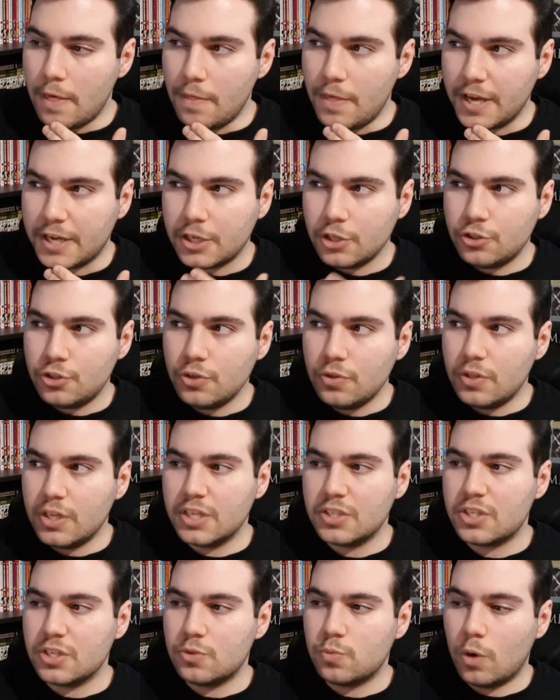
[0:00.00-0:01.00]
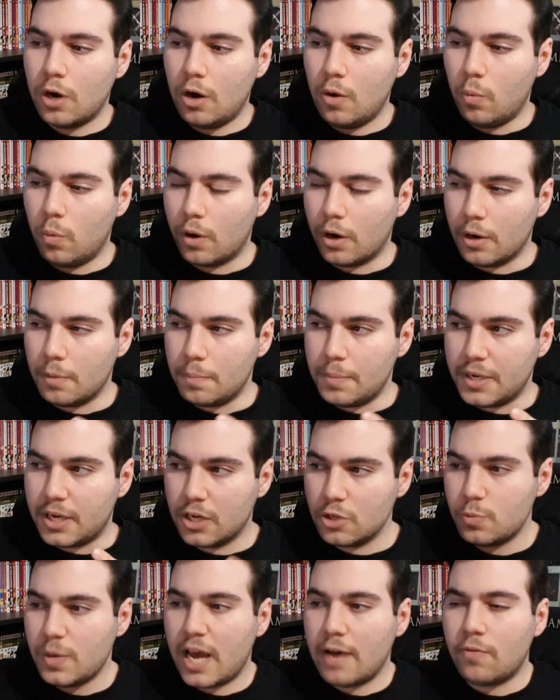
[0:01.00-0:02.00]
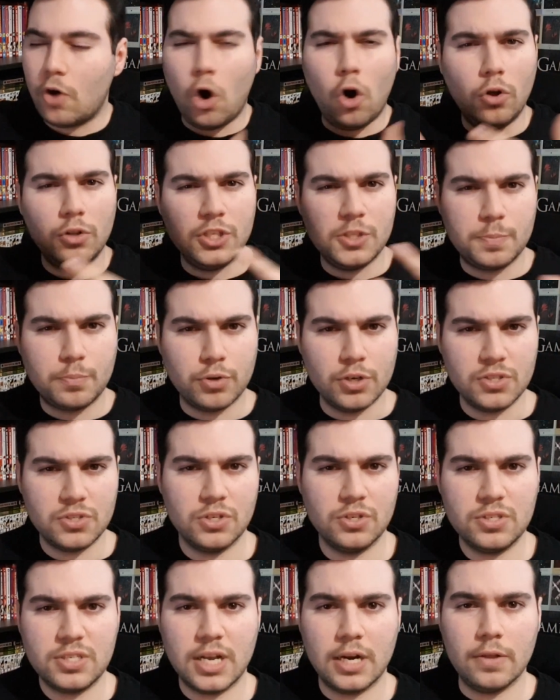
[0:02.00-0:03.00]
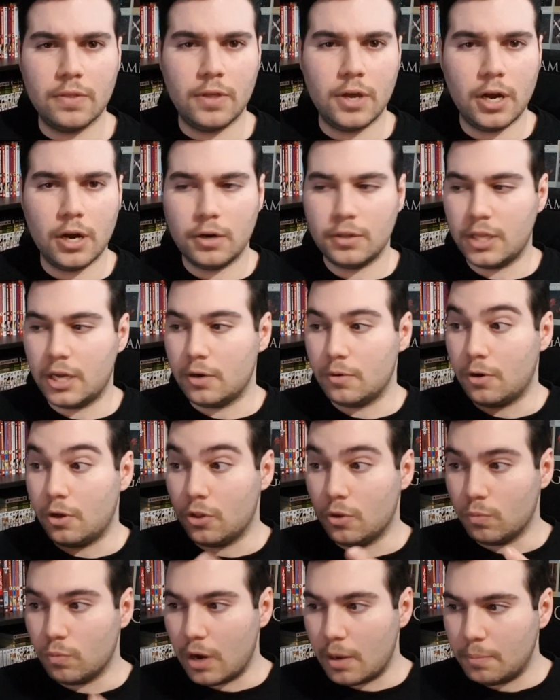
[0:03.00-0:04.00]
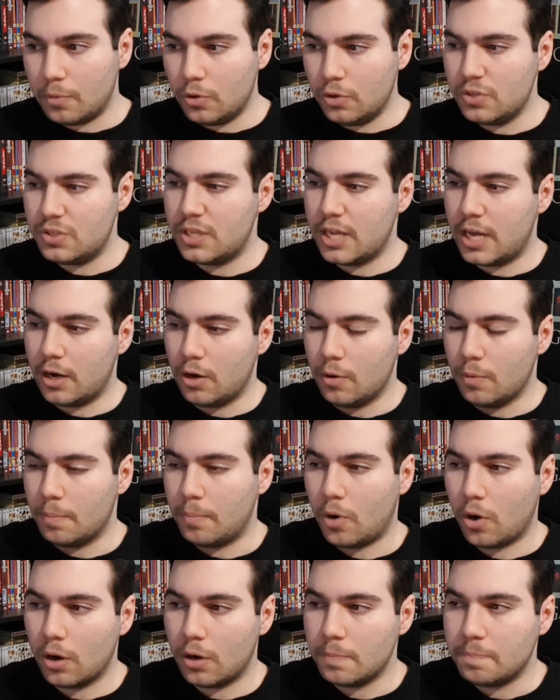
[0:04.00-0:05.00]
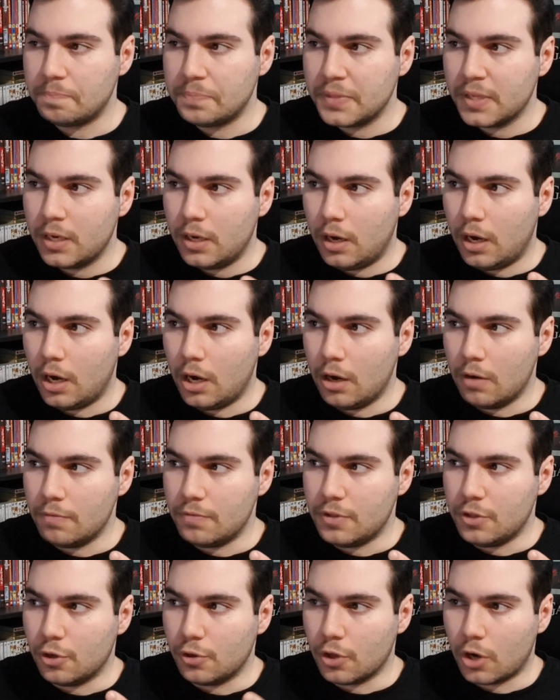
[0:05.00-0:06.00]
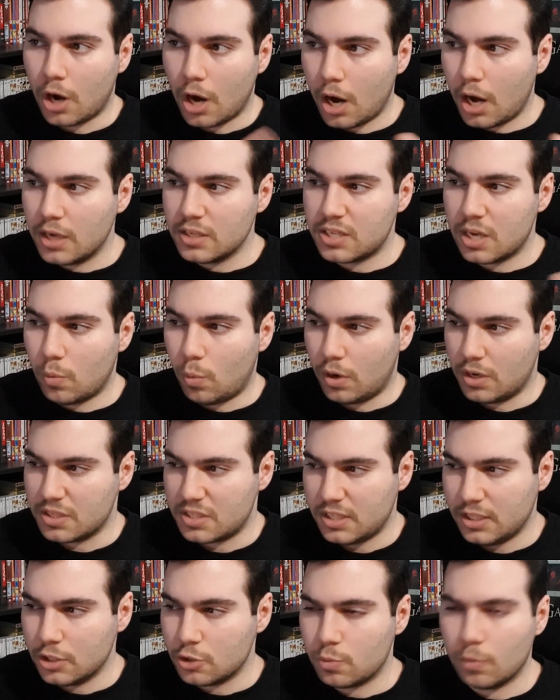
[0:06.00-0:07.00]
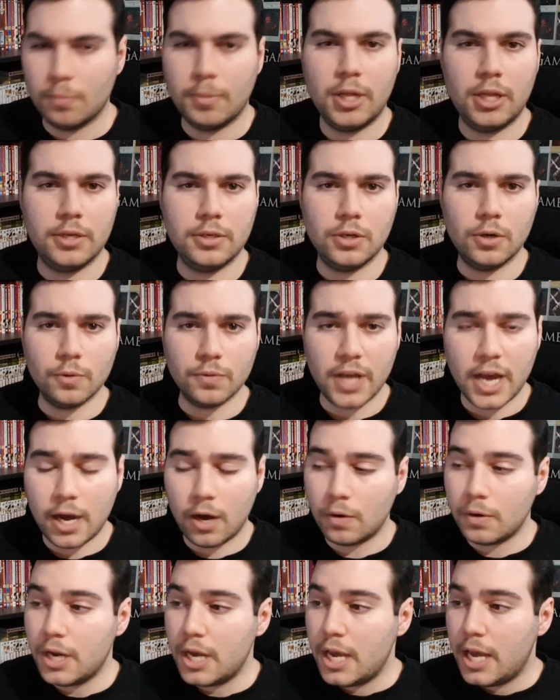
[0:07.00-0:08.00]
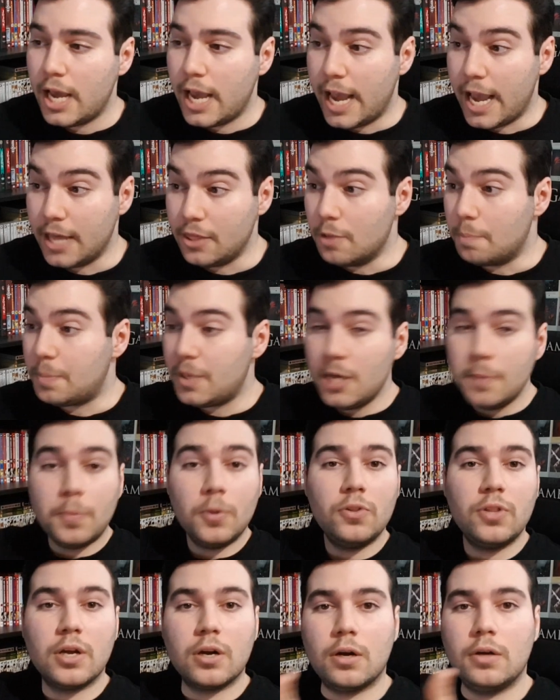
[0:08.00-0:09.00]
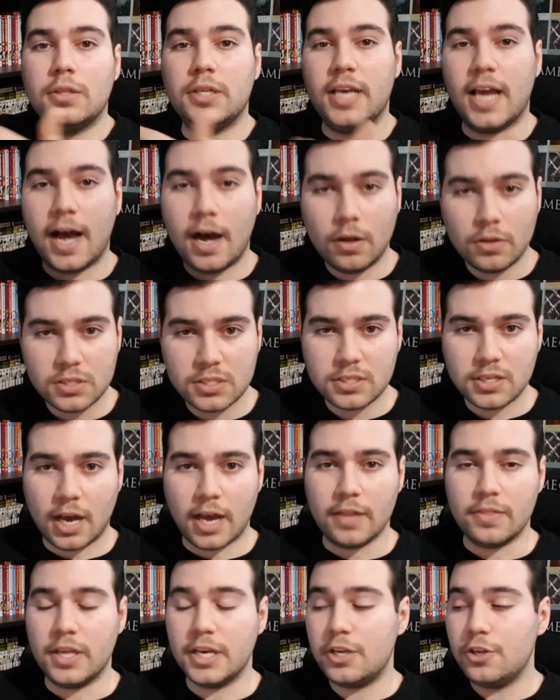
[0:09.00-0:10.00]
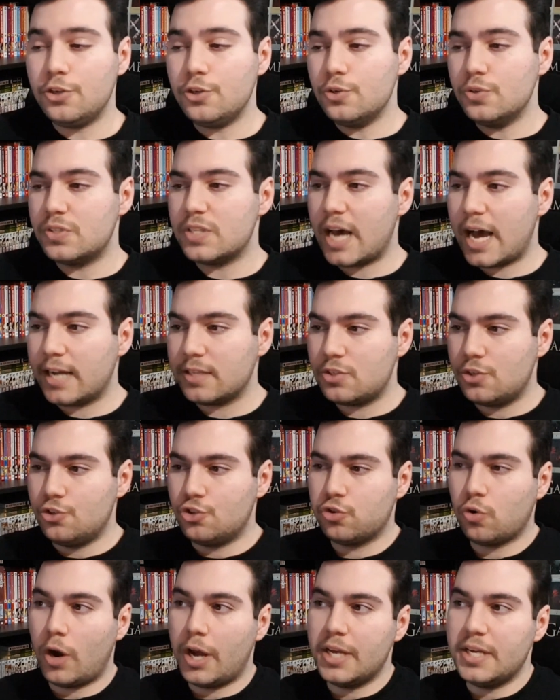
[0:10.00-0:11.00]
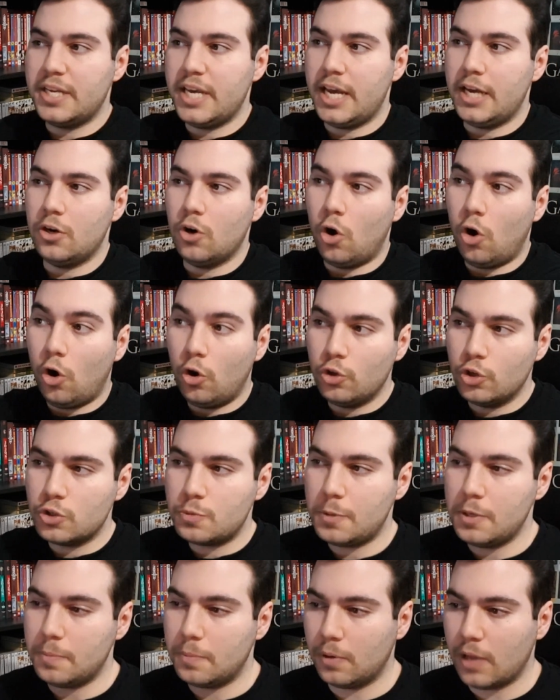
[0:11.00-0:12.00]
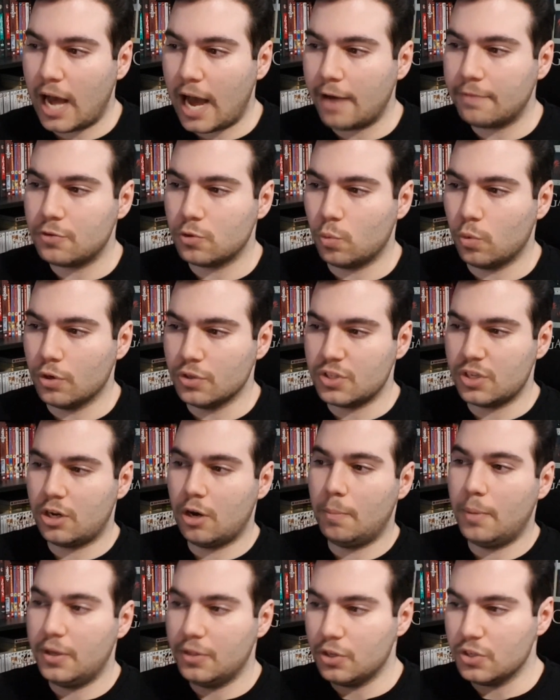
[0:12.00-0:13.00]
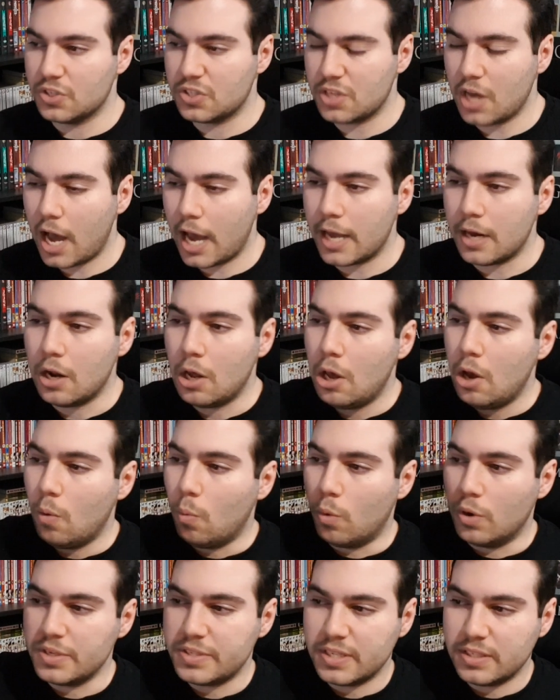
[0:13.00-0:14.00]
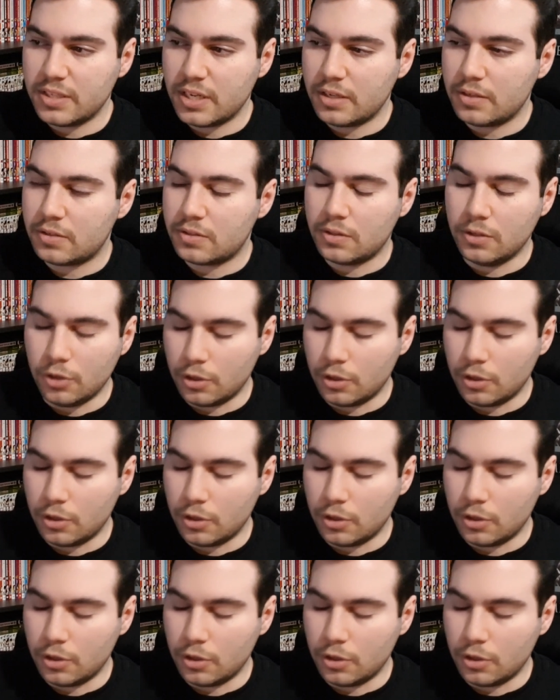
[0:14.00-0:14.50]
they could do this as well, where because we have all these prisoners that are there, that are all the rebels that are part of, you know, the cause that want to see this rebellion go down, and the people that are on the outside, they could use that to try and gain all those people afterwards to come on their side once they take